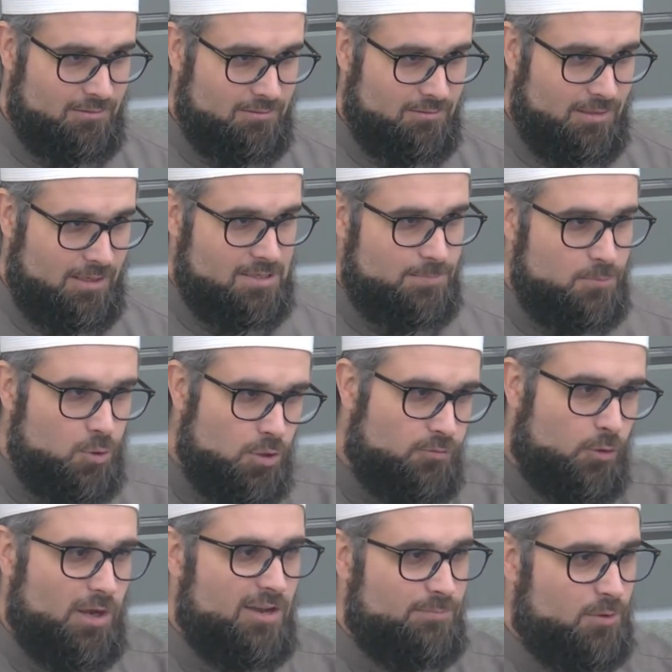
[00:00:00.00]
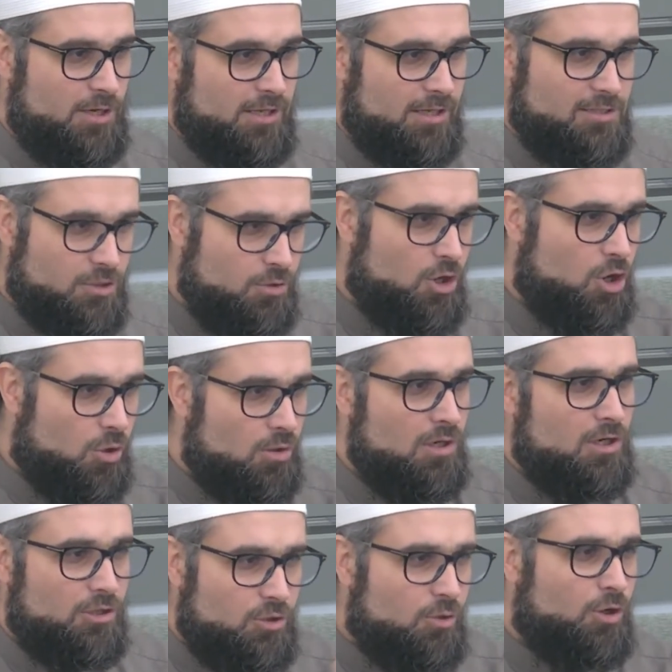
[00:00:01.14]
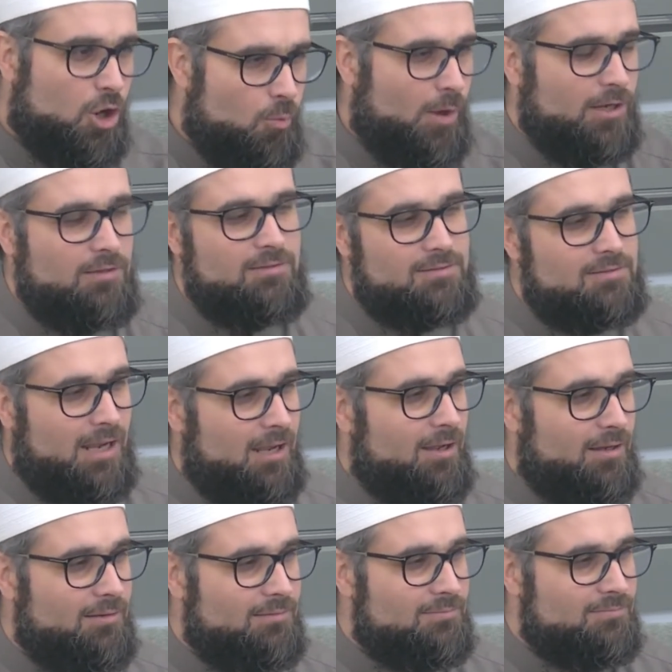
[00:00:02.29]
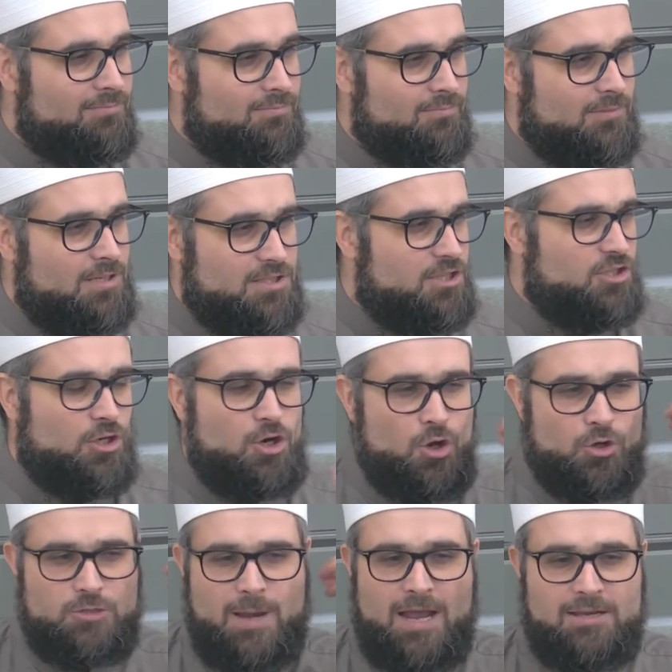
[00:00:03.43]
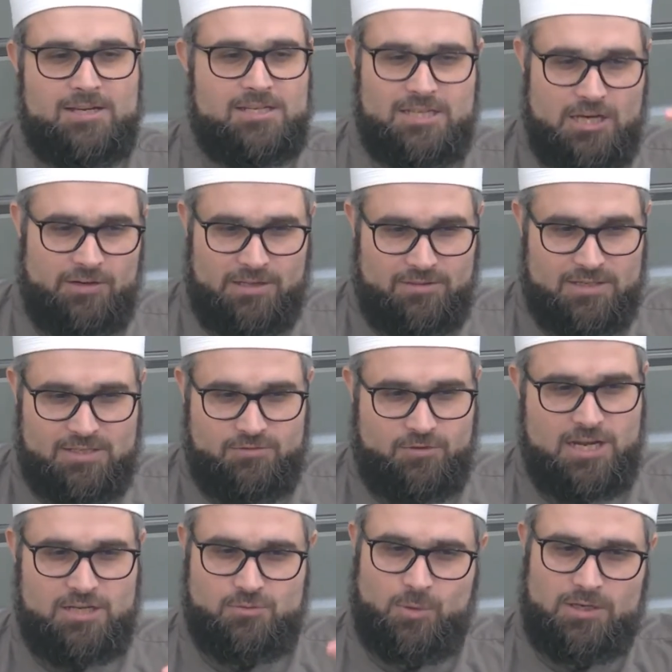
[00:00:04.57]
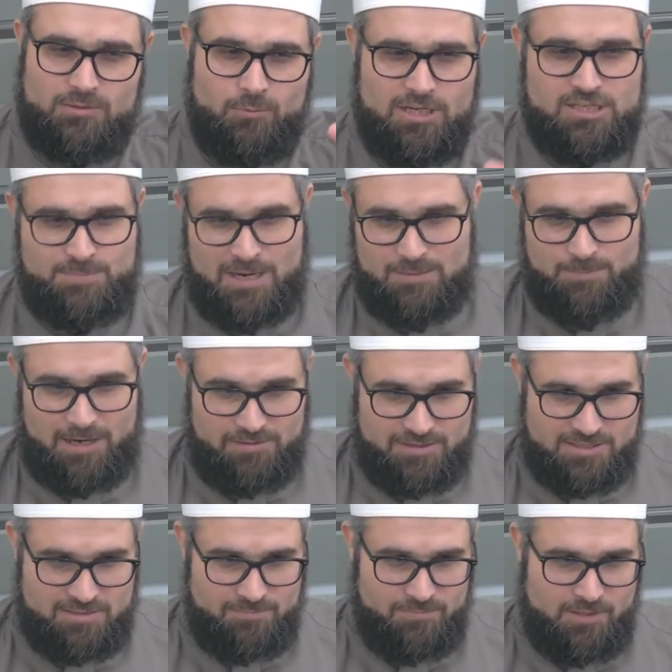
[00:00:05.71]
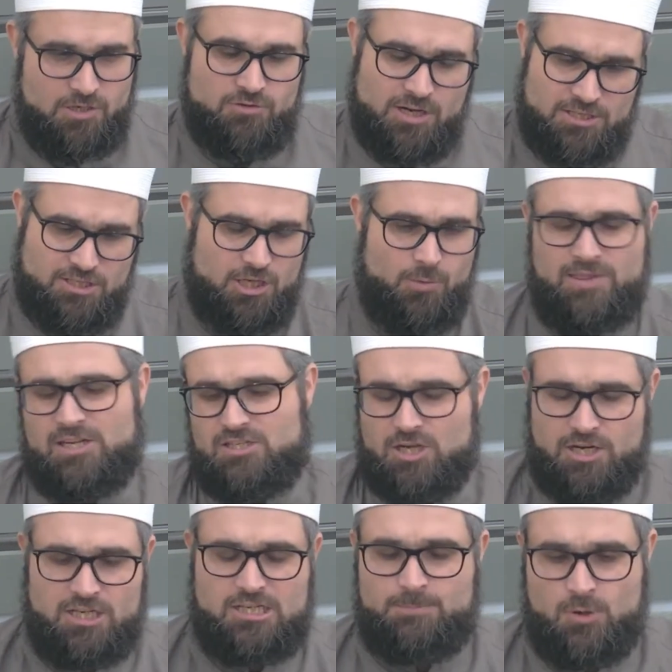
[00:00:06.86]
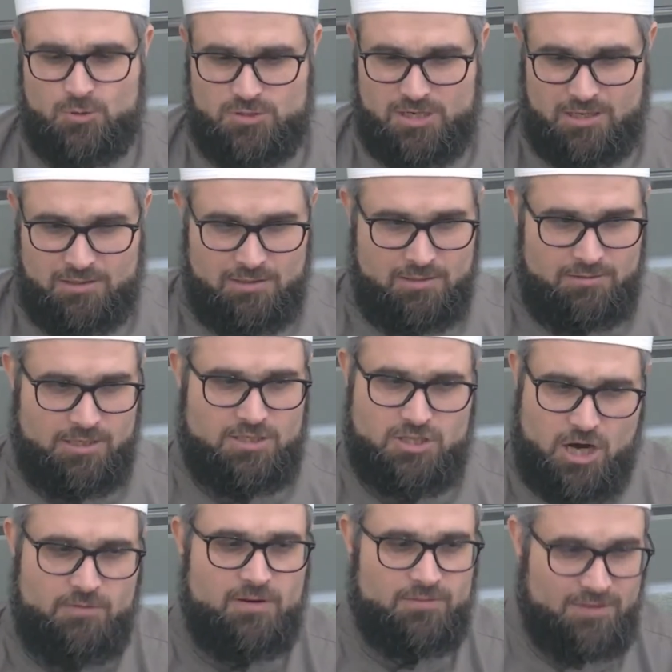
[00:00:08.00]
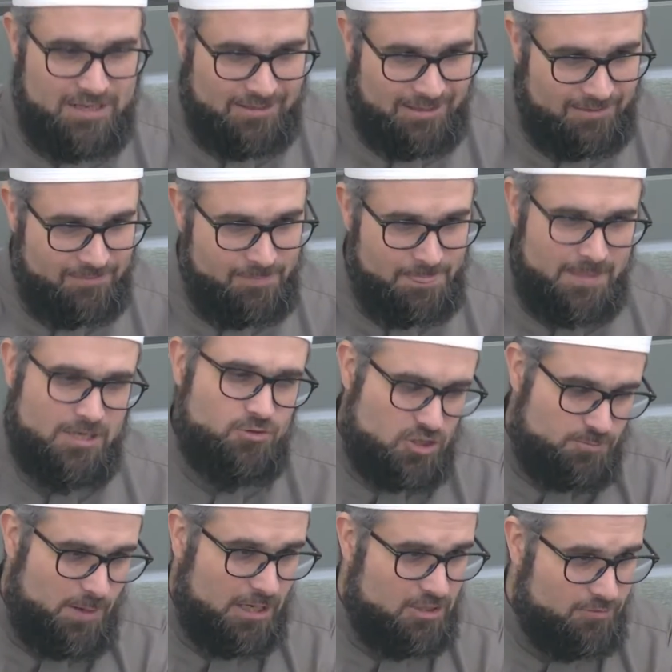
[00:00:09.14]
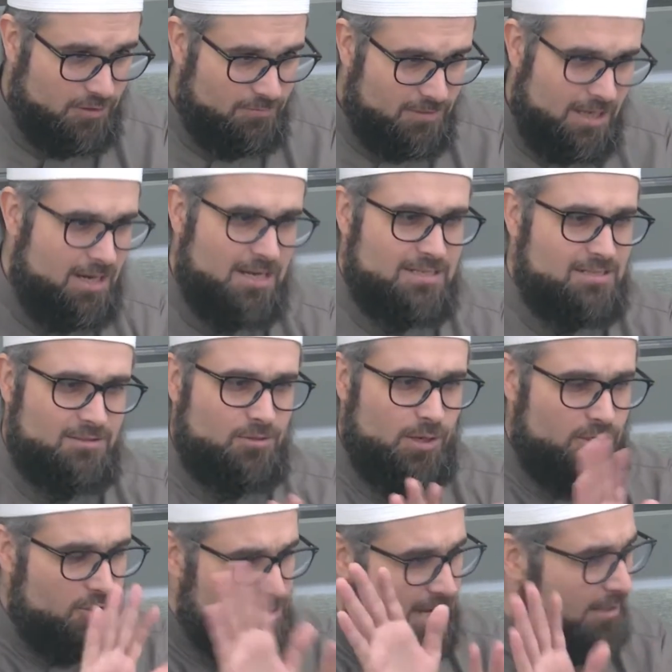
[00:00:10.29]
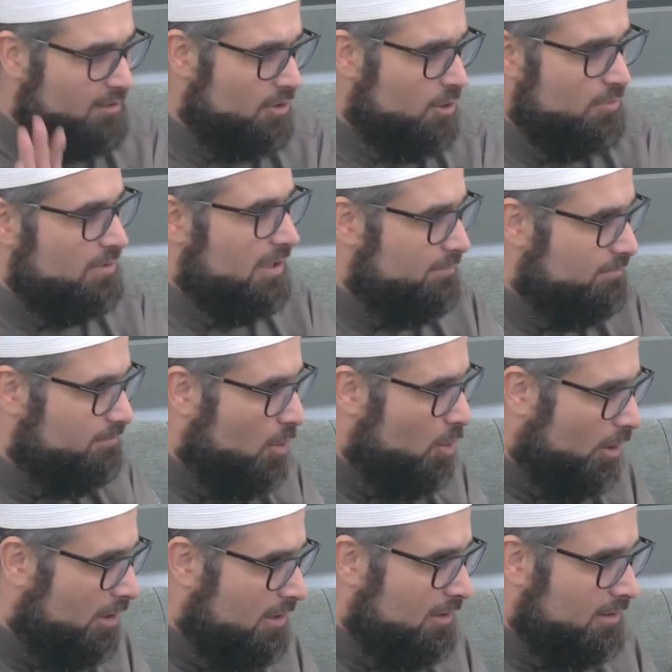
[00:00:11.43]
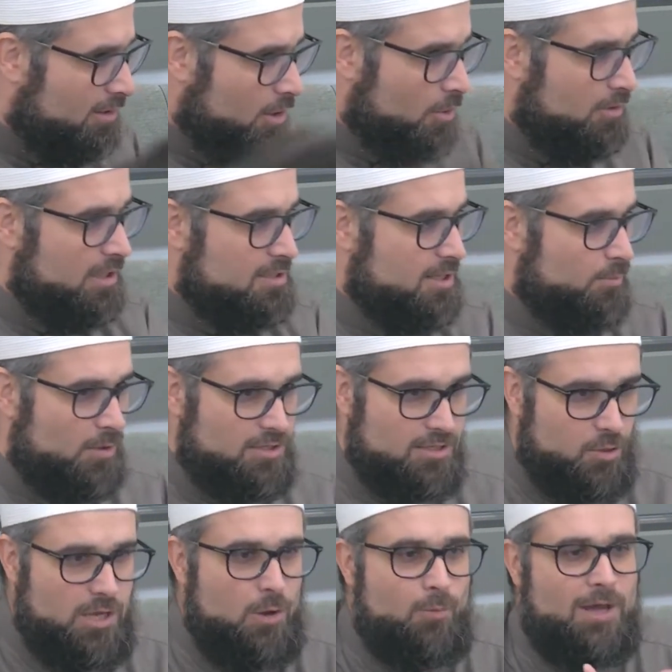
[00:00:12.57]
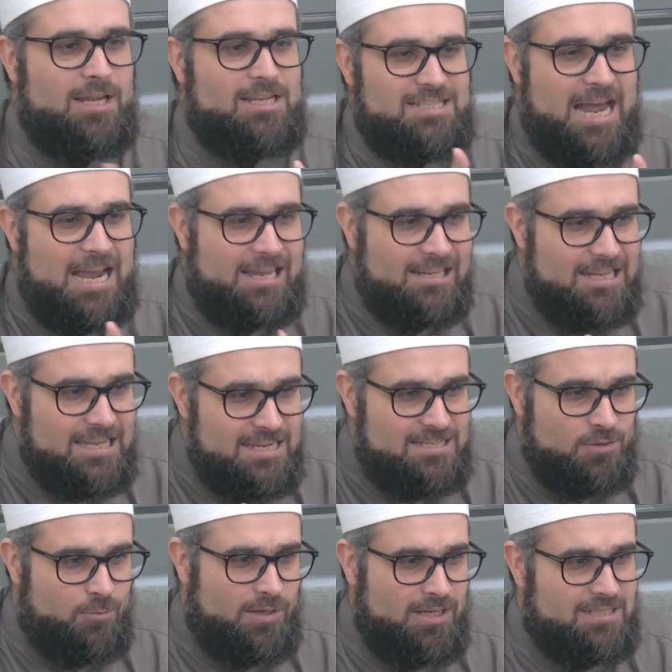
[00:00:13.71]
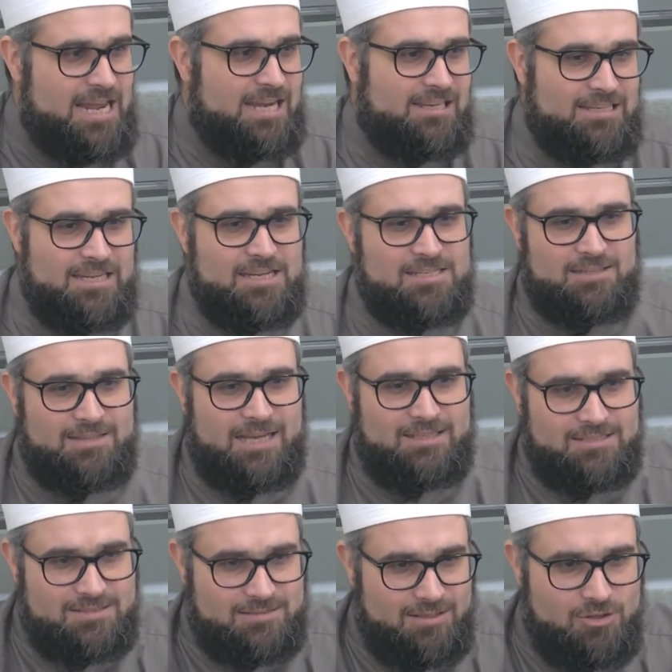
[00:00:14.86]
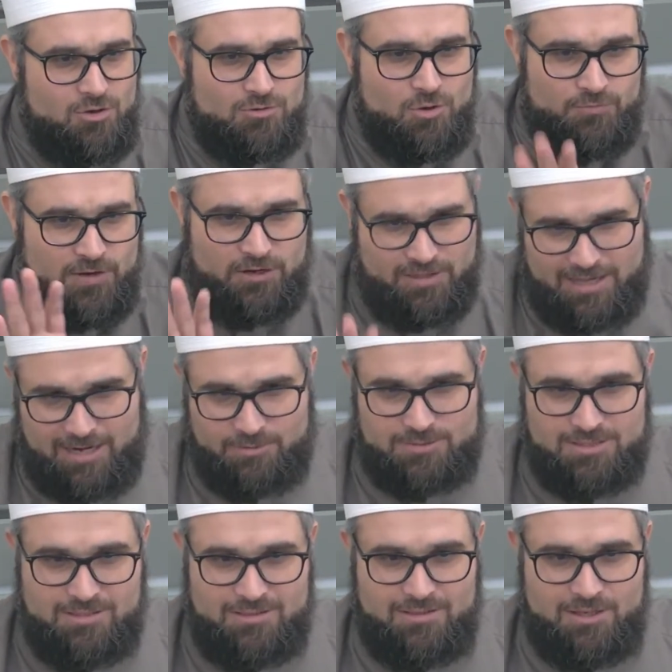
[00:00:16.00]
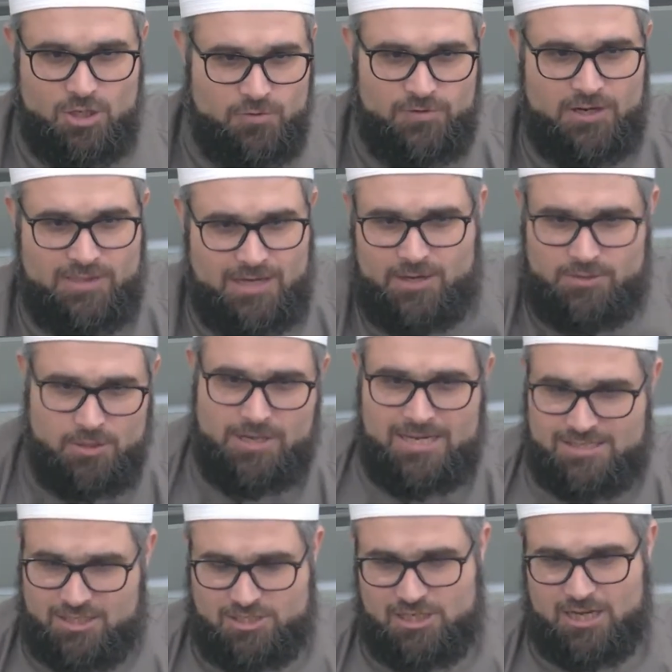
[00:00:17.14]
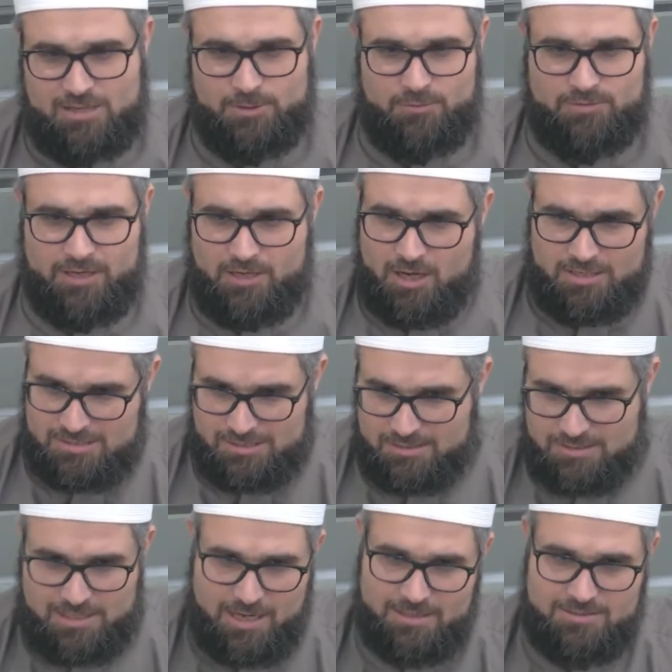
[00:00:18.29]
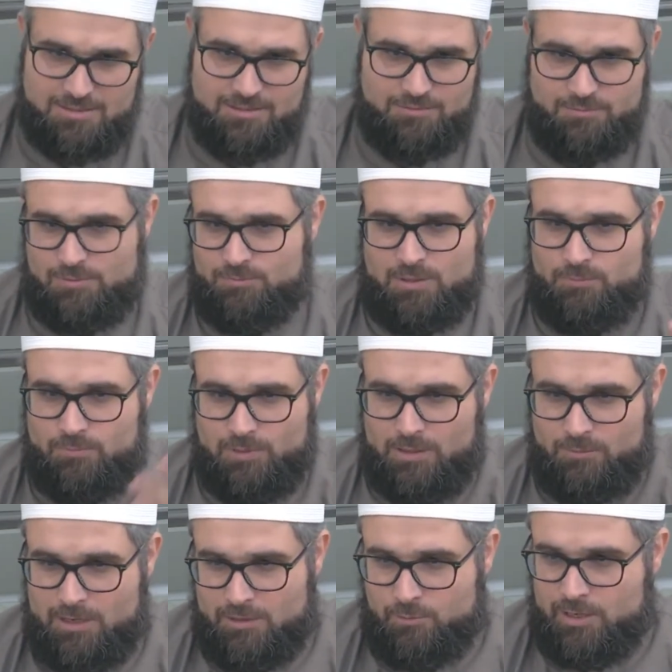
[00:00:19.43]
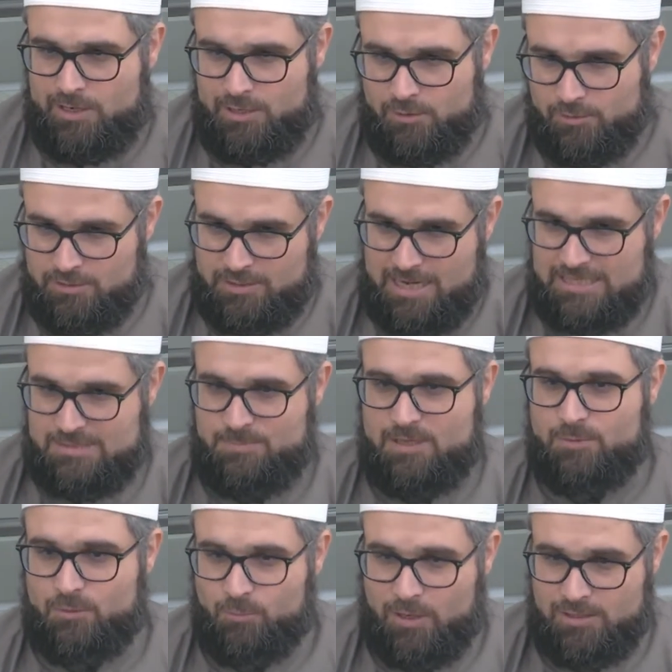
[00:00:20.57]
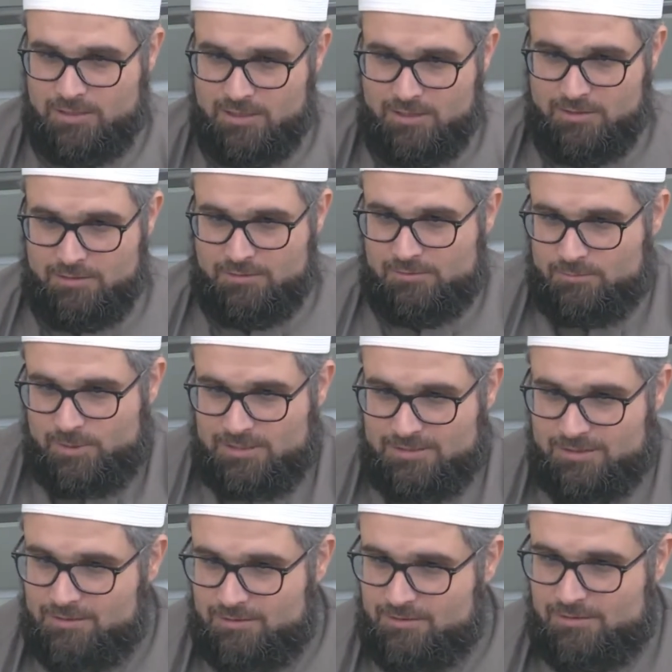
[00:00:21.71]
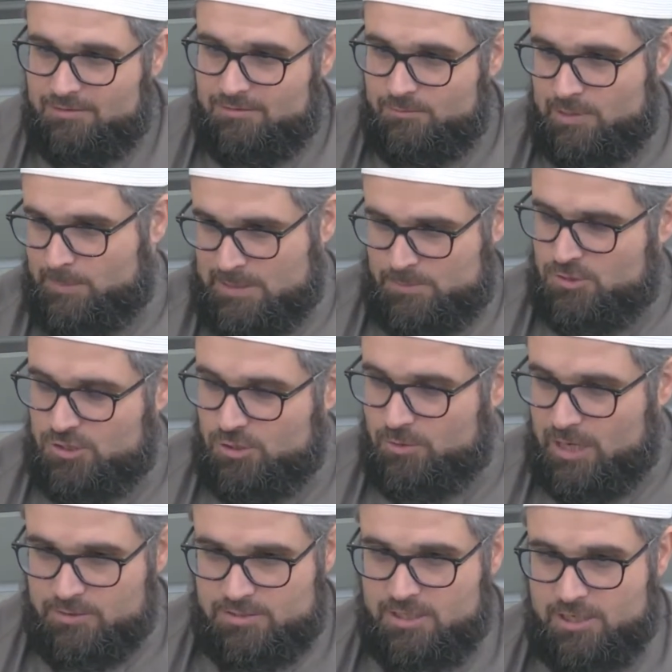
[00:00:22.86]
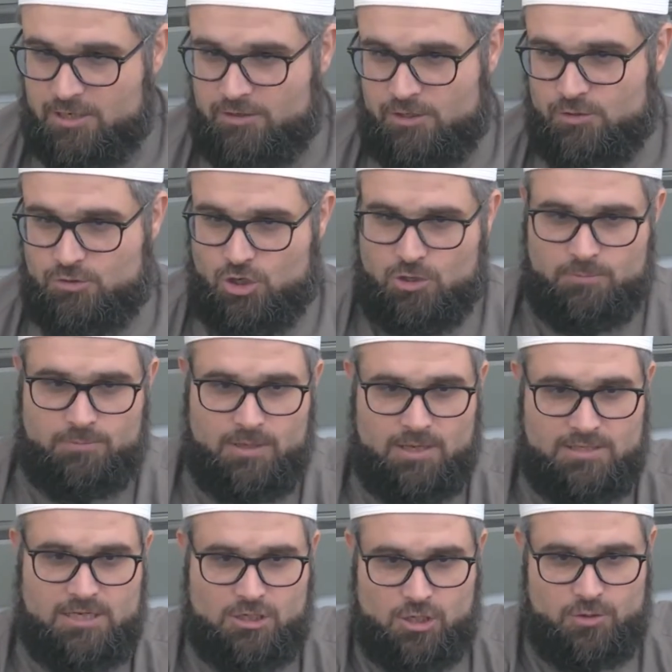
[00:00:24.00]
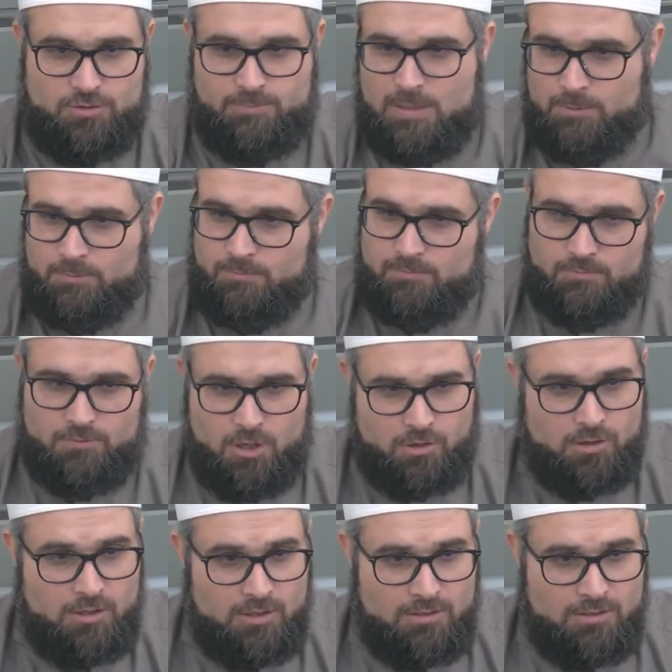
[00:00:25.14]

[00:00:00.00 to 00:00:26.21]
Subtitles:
And it's a beautiful way of putting it. You know what the sister knows by just hearing this phrase, what is meant by this. Dress in a way that's not exposing, that's not revealing, that's respectful. Khalas, you understand. You don't need more. You don't need someone to, okay, what exactly is and what exactly isn't. That's, you figure that out. You figure that out. Don't ask a sheikh about that, honestly. It's not, what I know. You can ask me what am I supposed to do now? Sit here and I see clothes that people, no.